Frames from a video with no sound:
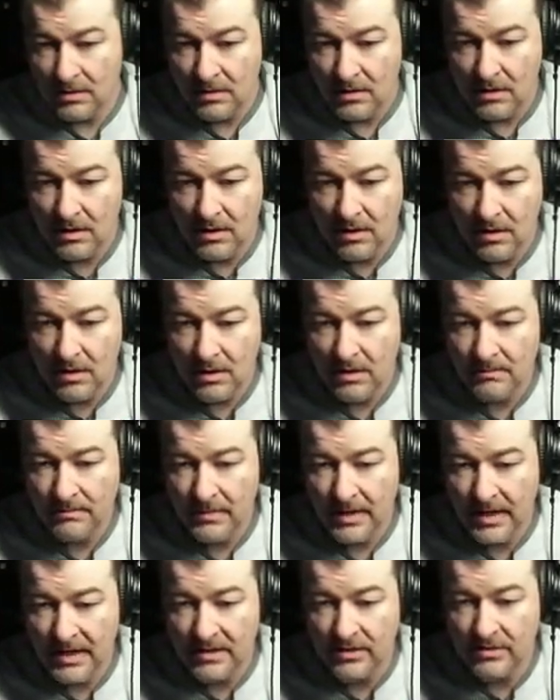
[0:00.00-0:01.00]
Um,
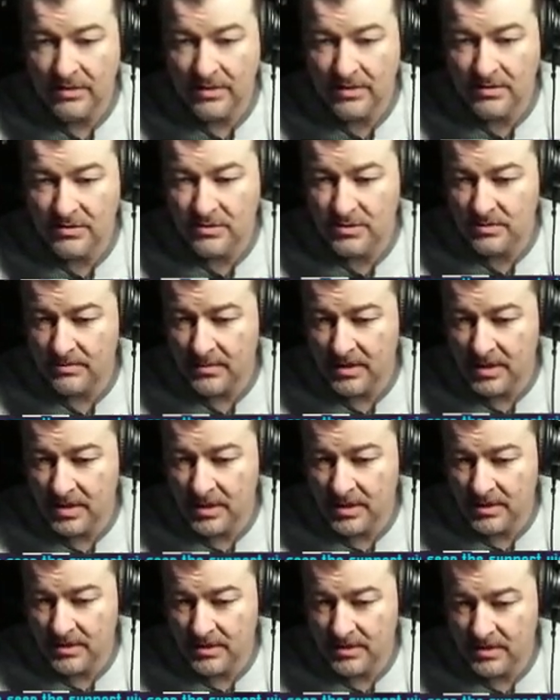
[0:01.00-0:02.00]
I know that there's a mod
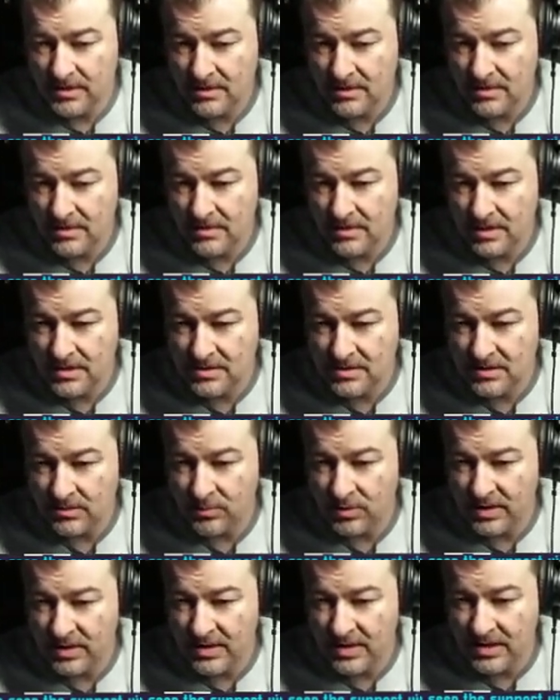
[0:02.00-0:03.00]
that
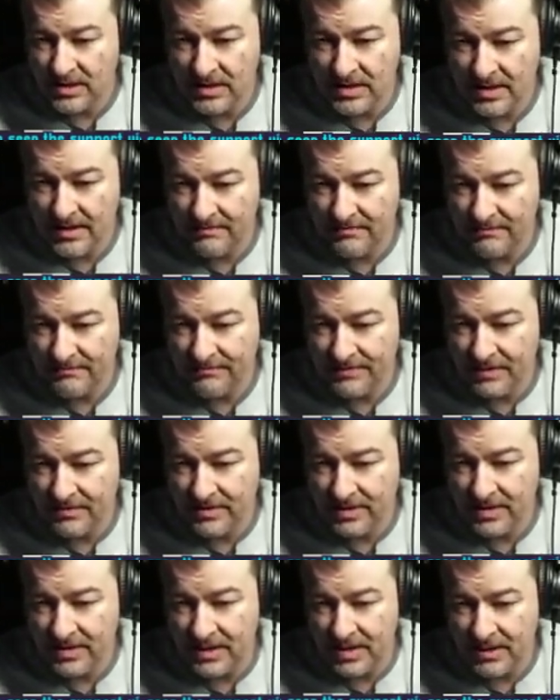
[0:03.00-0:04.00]
someone did, and I haven't found it
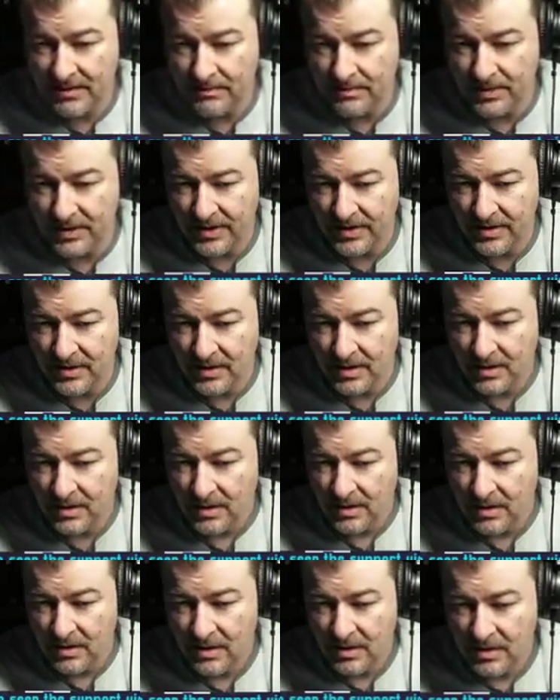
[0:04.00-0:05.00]
yet, but
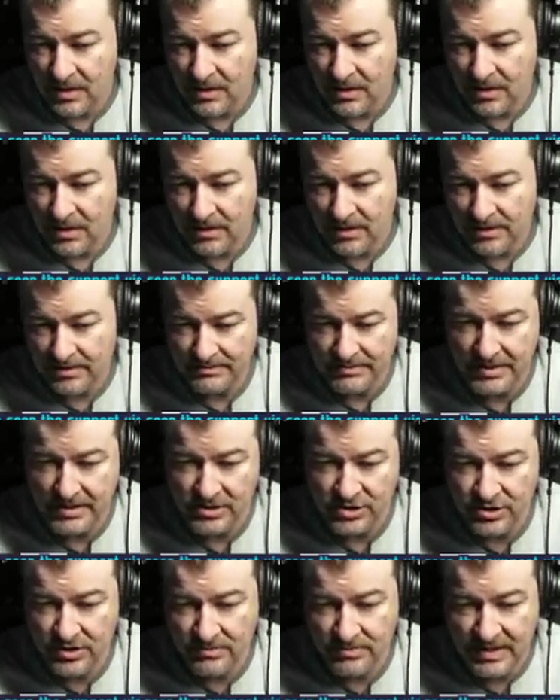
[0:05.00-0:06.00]
uh, it
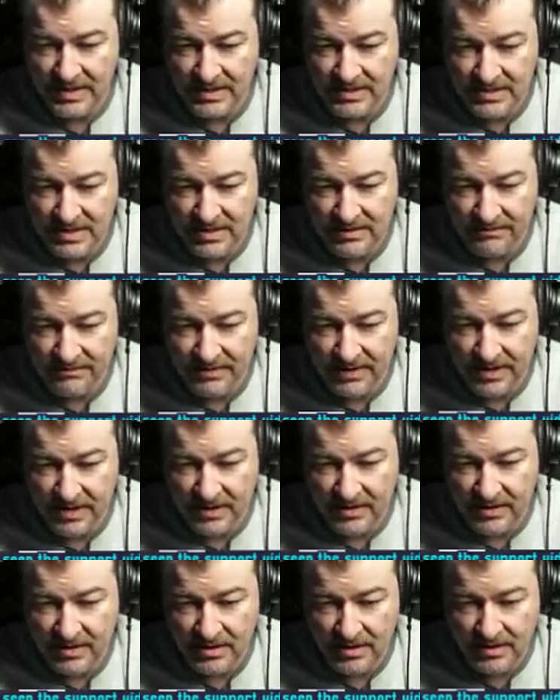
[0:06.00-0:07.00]
should be easy to find.
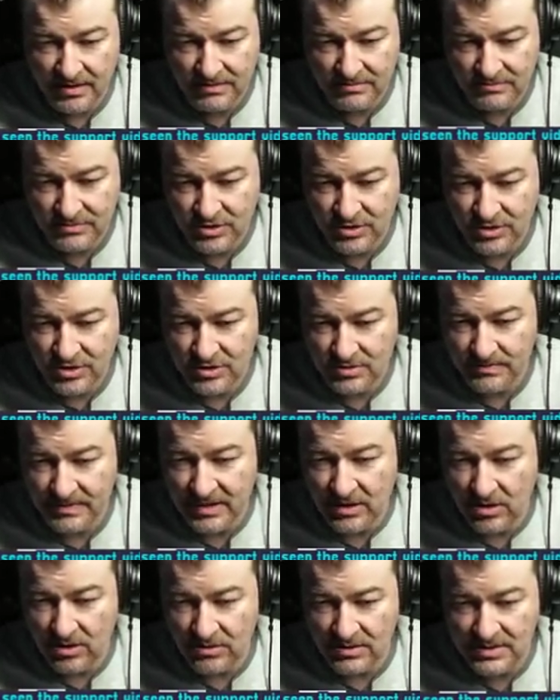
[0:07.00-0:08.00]
Uh, it should just be
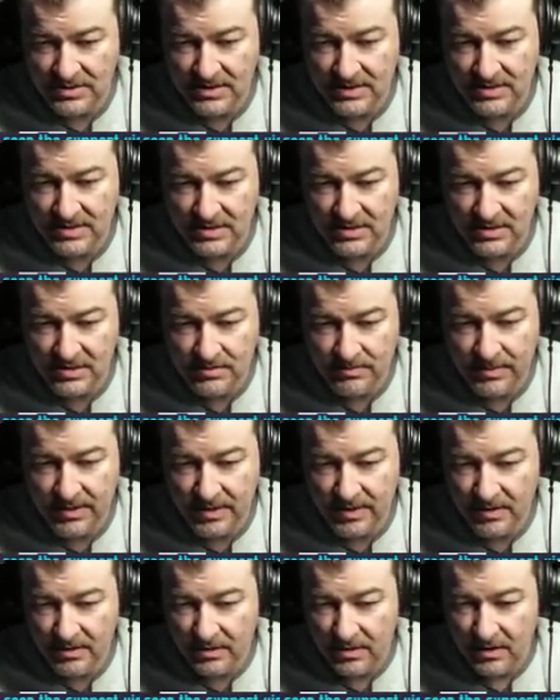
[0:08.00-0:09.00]
called Seasons, but
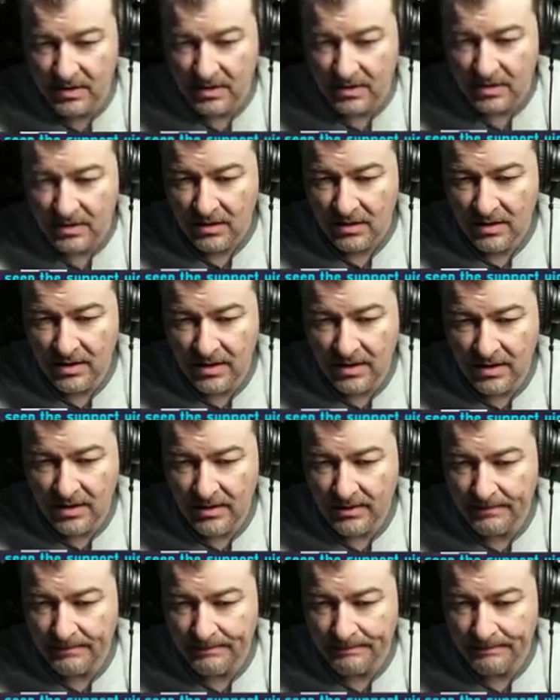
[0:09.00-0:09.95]
um,